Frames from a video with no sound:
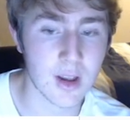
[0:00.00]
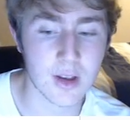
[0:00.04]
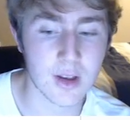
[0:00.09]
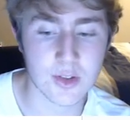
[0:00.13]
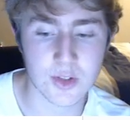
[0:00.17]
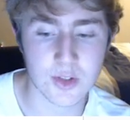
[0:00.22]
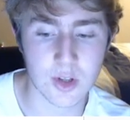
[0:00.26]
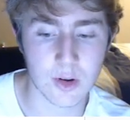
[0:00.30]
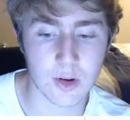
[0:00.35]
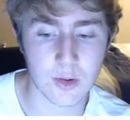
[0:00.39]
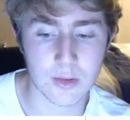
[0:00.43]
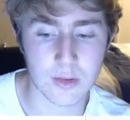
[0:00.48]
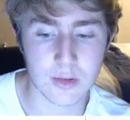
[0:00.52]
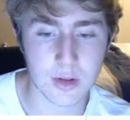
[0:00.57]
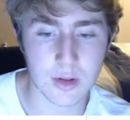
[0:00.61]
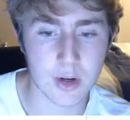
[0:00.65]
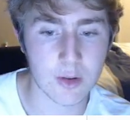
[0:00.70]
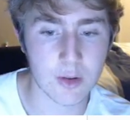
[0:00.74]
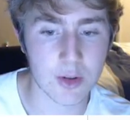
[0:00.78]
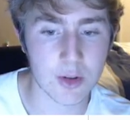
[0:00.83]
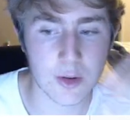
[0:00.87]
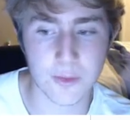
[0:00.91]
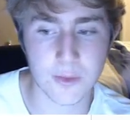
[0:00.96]
So,
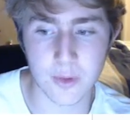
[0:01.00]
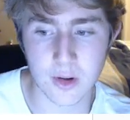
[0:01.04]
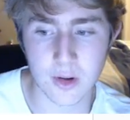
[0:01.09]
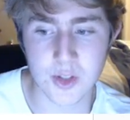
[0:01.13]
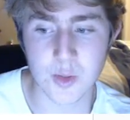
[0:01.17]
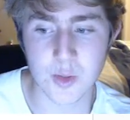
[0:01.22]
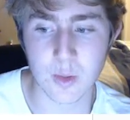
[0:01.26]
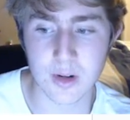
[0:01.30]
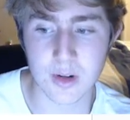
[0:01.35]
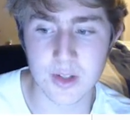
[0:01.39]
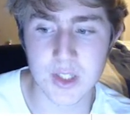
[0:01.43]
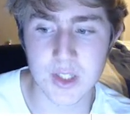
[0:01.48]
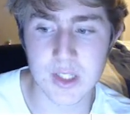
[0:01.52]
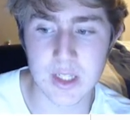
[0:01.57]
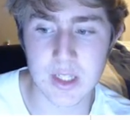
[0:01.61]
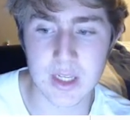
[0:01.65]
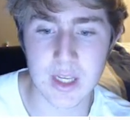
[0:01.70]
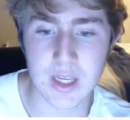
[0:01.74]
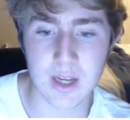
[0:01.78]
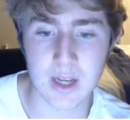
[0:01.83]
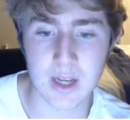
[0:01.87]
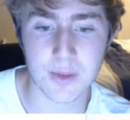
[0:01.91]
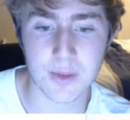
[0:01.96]
you first want to
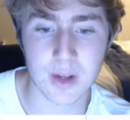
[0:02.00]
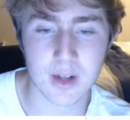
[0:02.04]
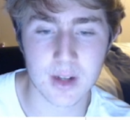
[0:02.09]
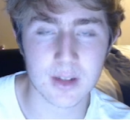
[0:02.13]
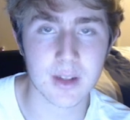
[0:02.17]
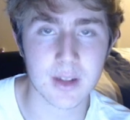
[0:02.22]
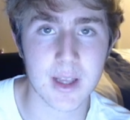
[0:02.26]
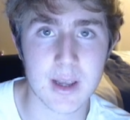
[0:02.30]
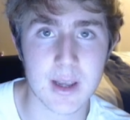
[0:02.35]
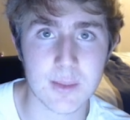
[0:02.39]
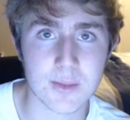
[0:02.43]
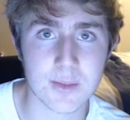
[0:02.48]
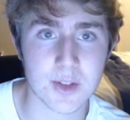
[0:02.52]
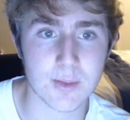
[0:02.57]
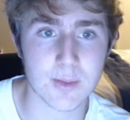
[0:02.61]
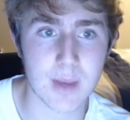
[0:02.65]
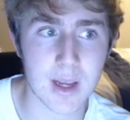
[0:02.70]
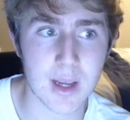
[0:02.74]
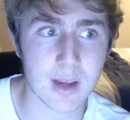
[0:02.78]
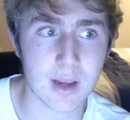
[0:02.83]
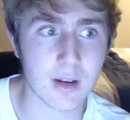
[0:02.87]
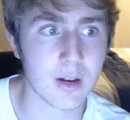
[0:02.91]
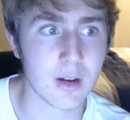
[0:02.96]
see claims
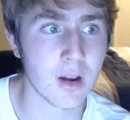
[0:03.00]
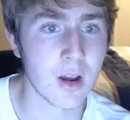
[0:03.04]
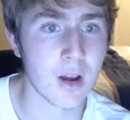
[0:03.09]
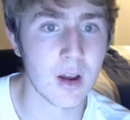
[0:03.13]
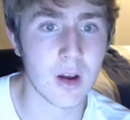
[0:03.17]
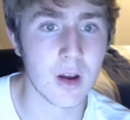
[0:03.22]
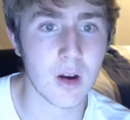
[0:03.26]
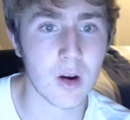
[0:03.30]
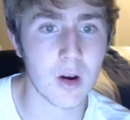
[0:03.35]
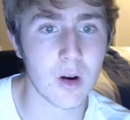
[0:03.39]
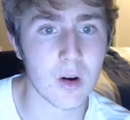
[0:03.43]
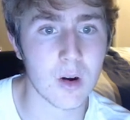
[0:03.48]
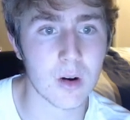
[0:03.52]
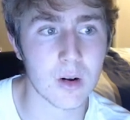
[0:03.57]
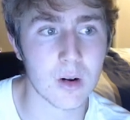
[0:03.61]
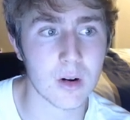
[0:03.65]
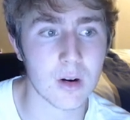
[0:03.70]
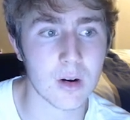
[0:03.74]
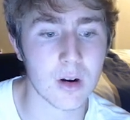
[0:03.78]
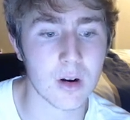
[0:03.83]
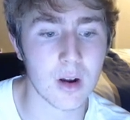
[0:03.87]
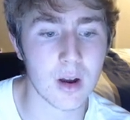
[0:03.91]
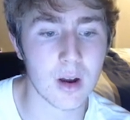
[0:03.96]
made
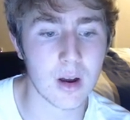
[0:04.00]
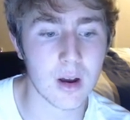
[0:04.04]
are